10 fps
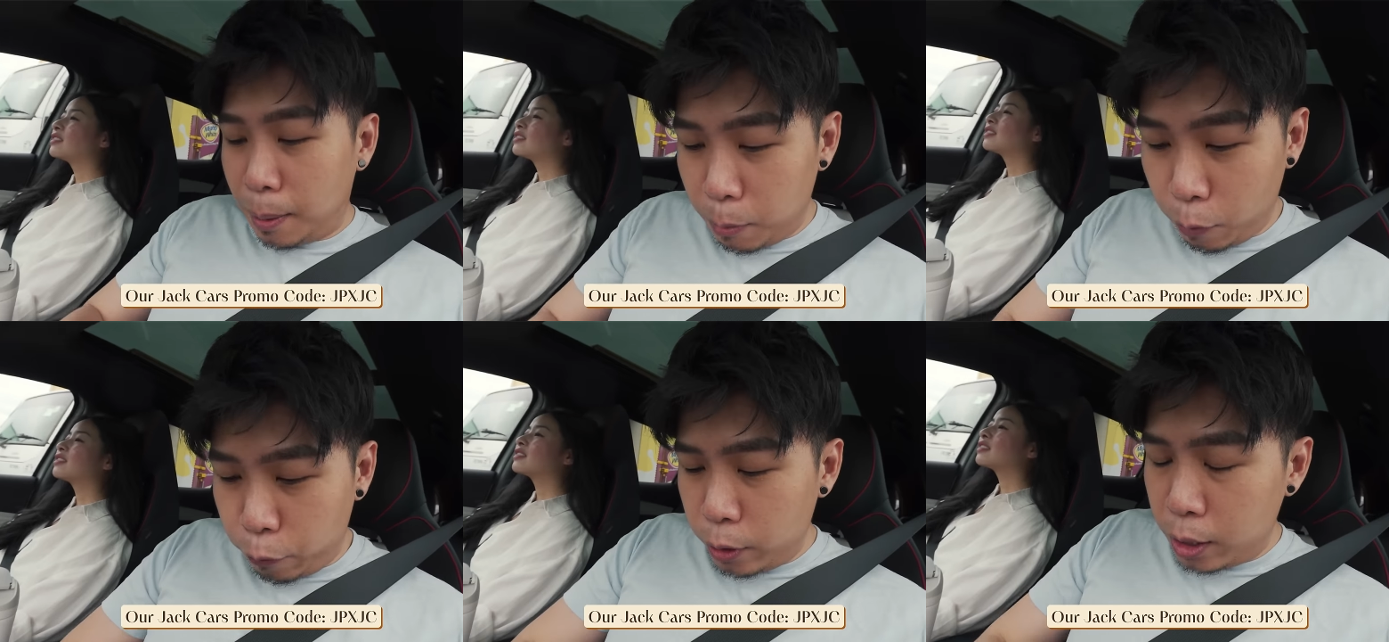Speaker 1: Some got
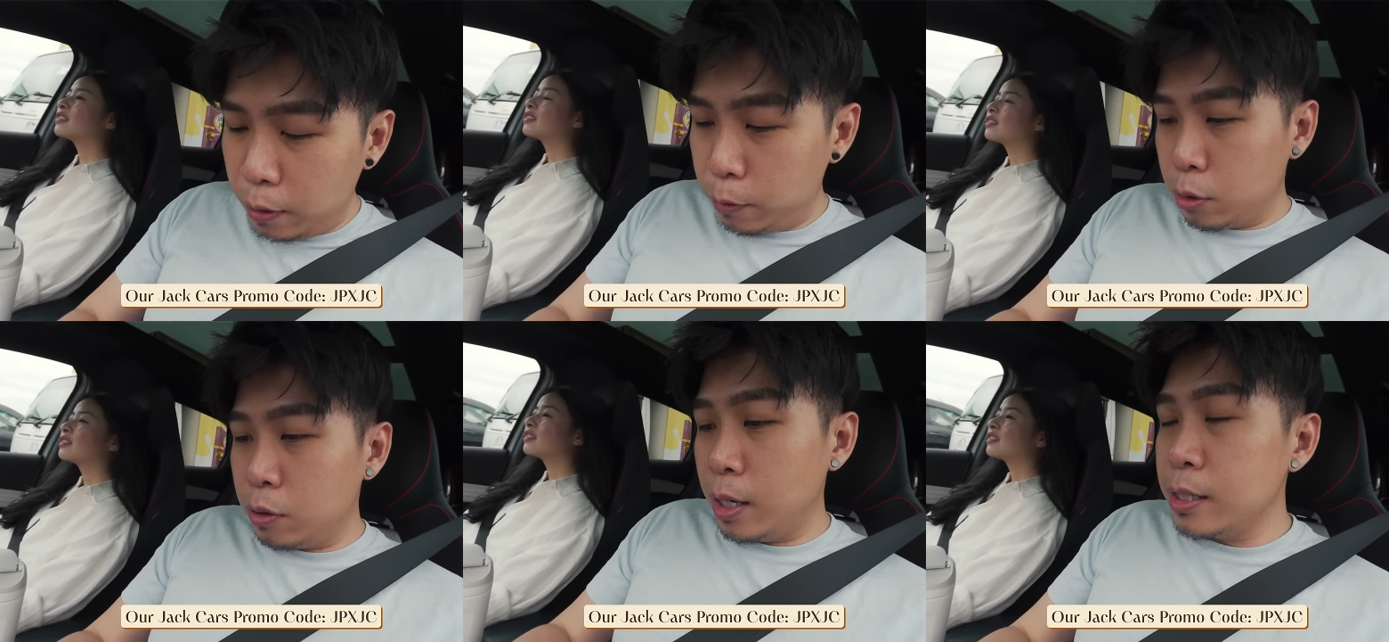free gift
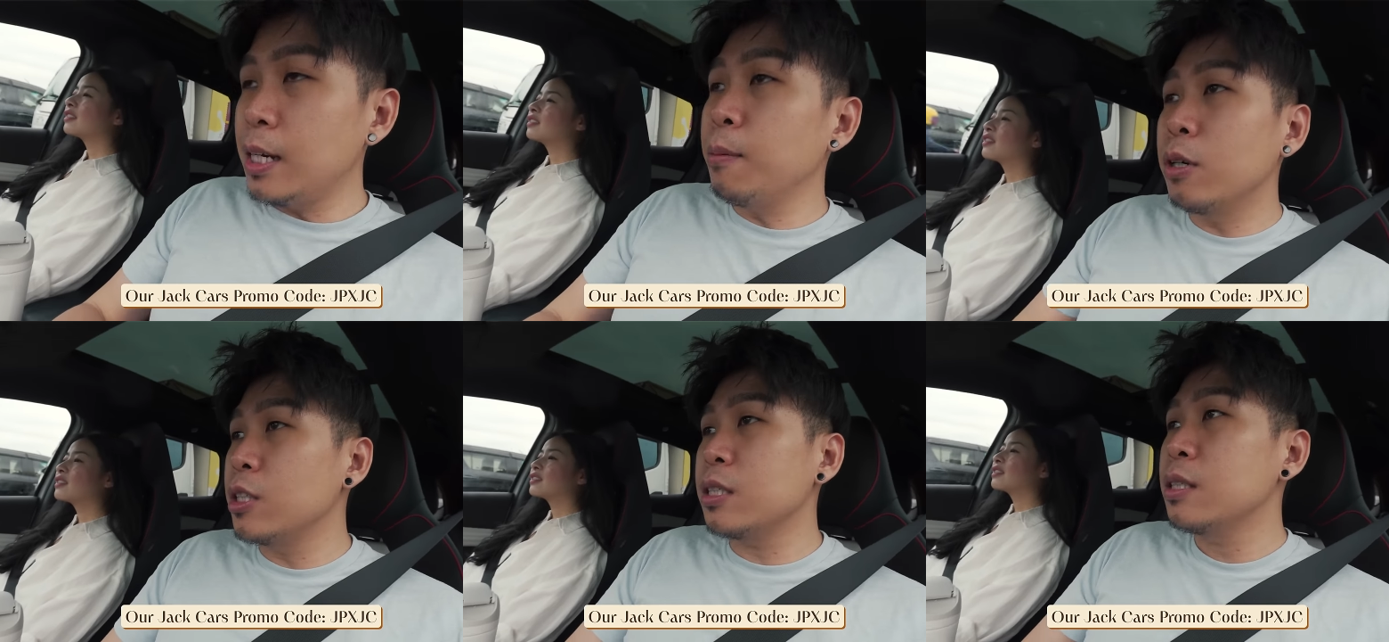also, then some got
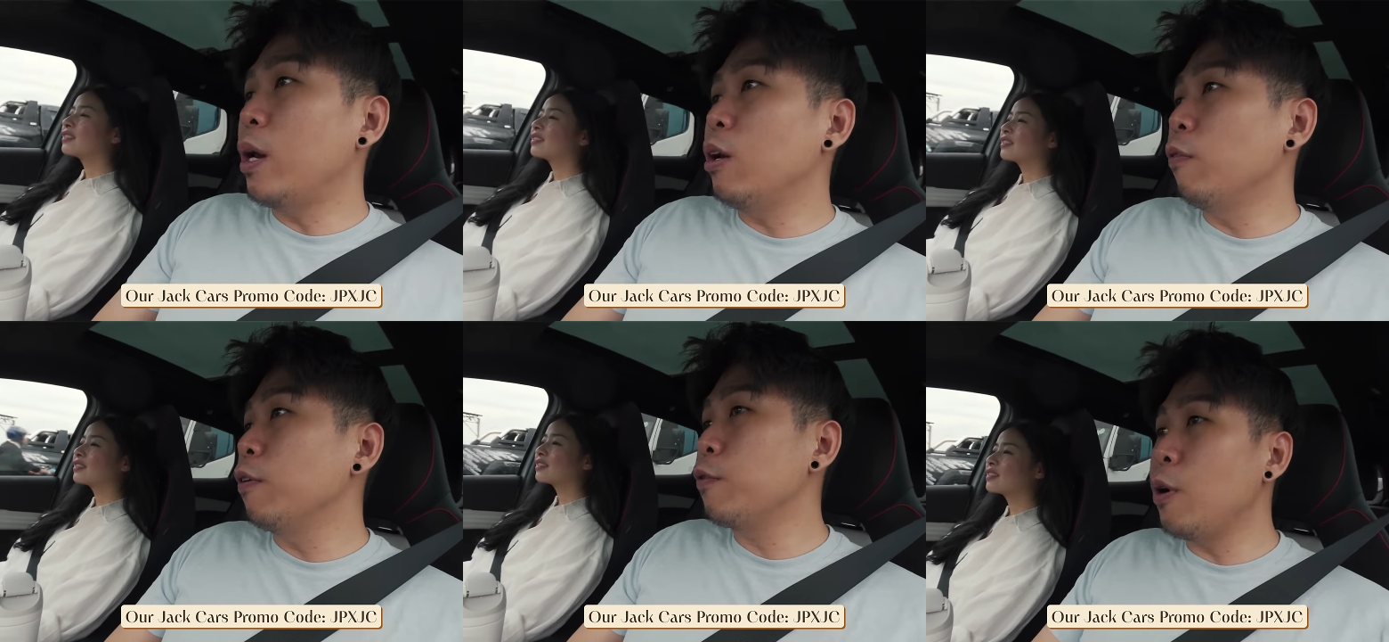just one off
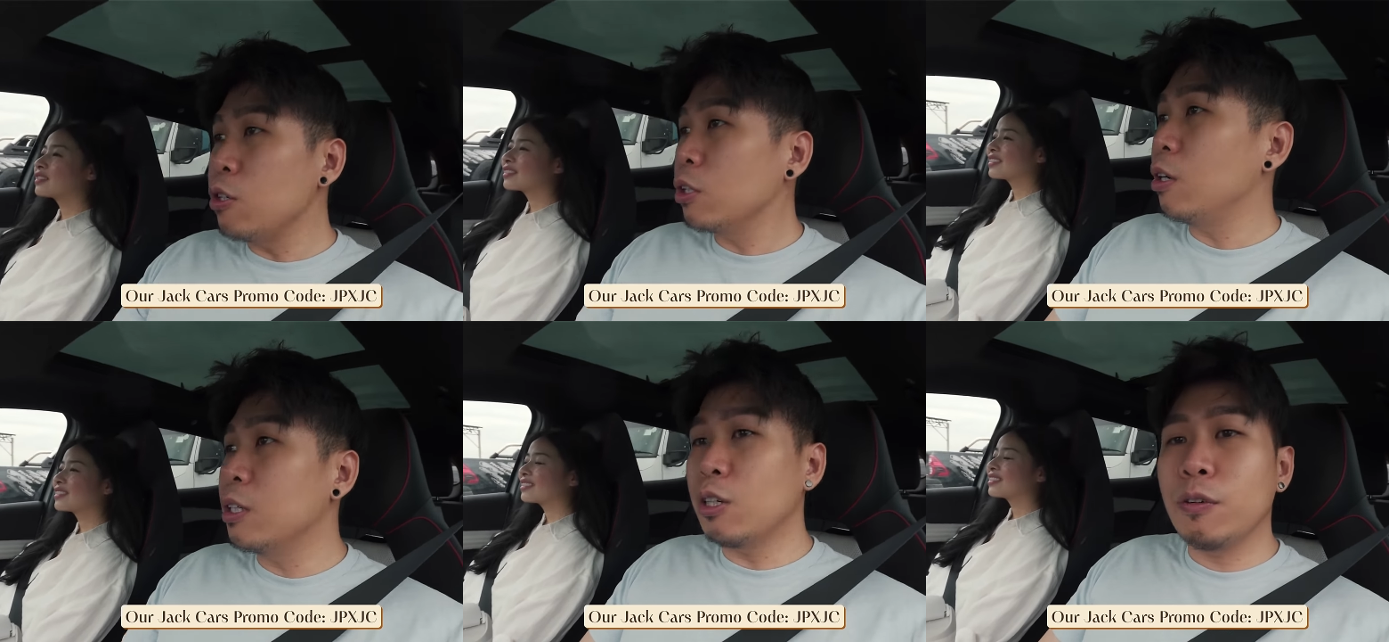a few $100
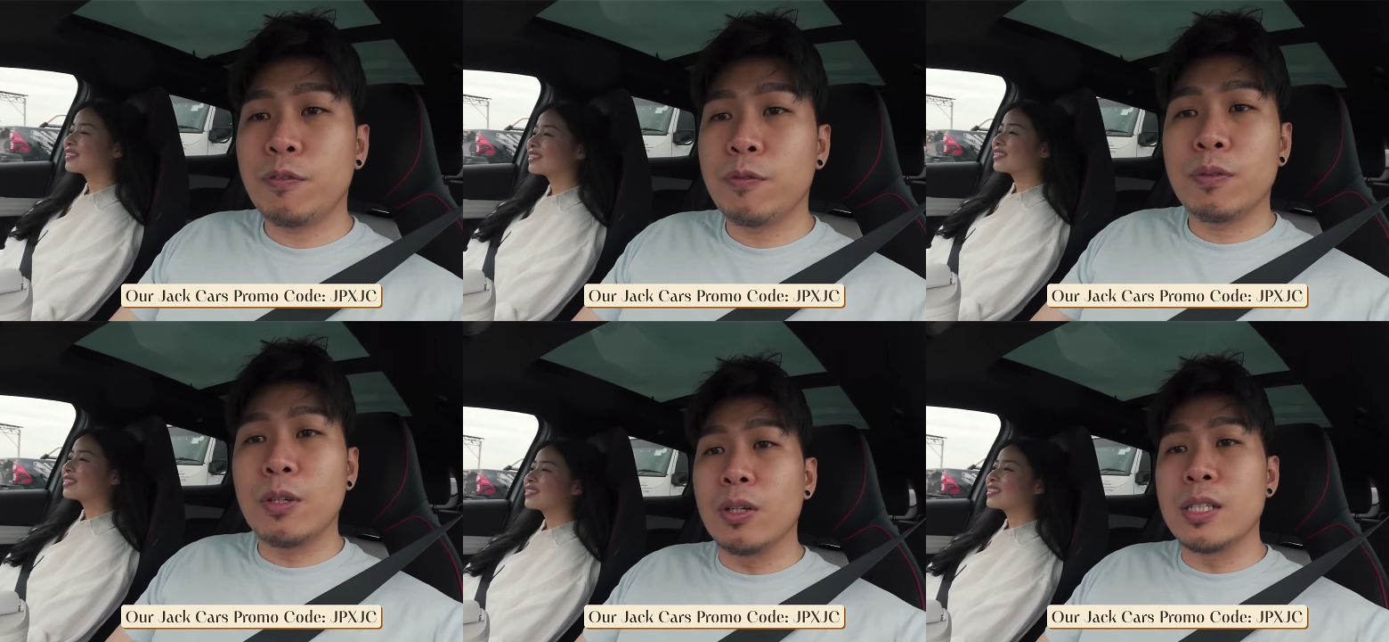off
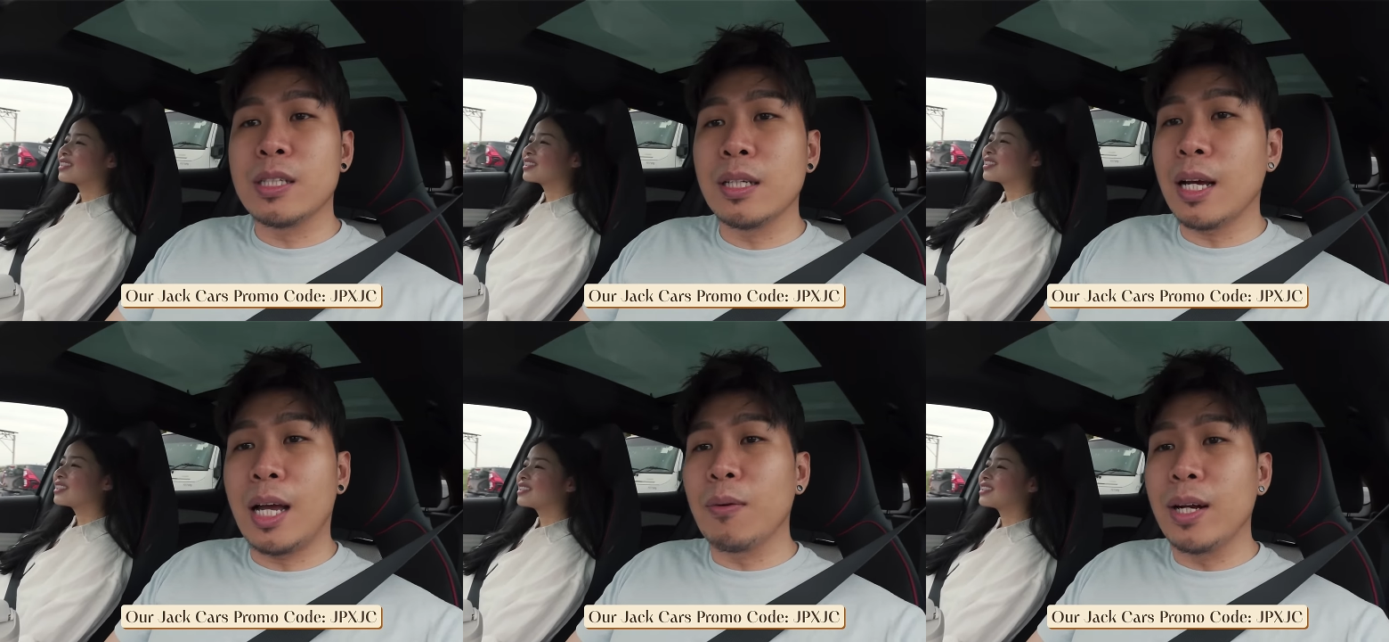your leasing, that
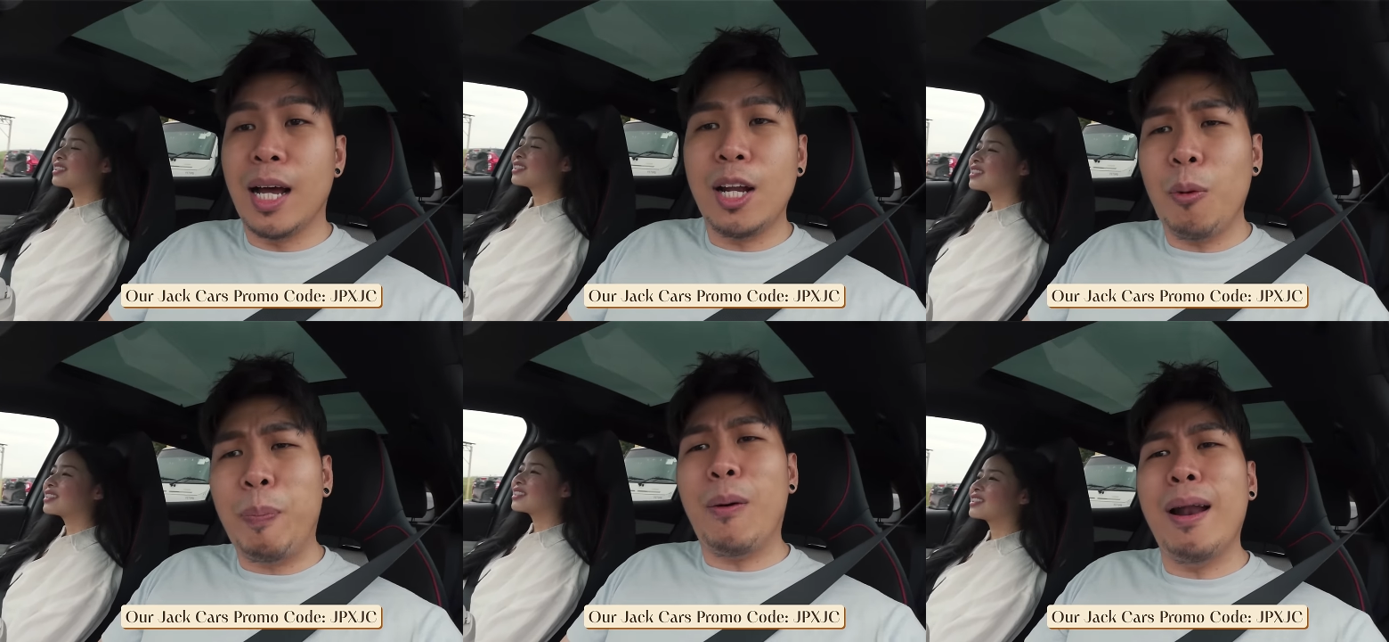kind one. Not
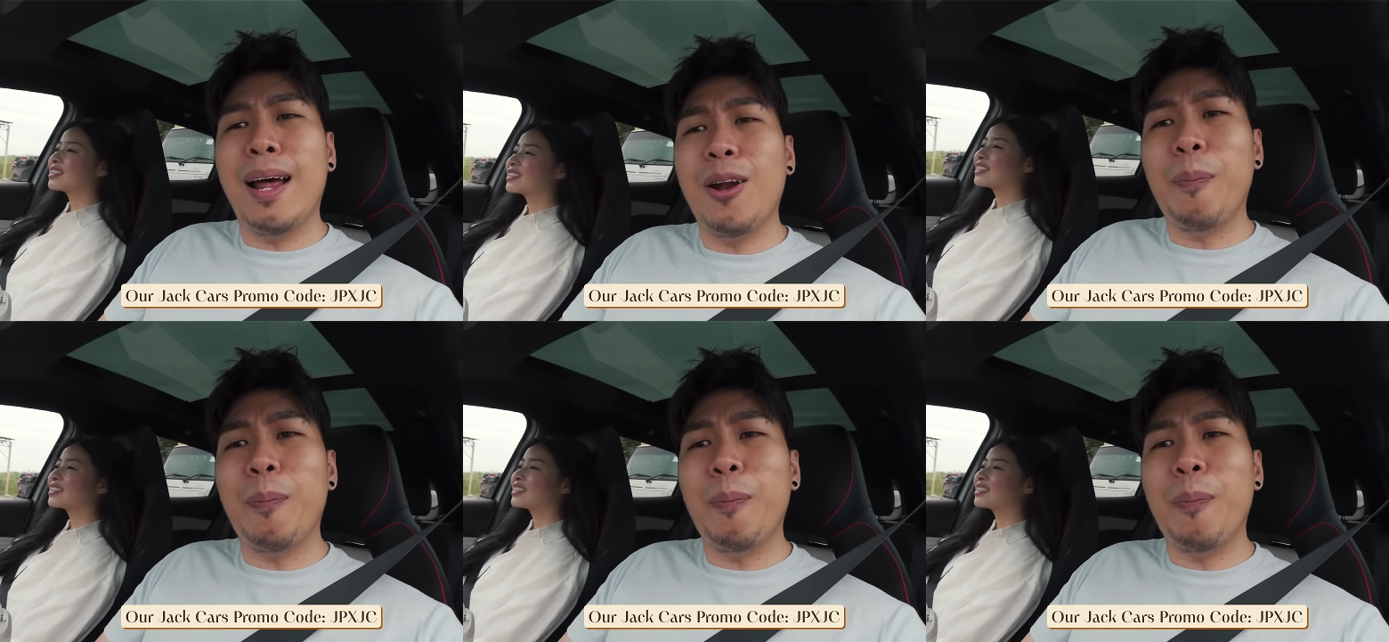bad one.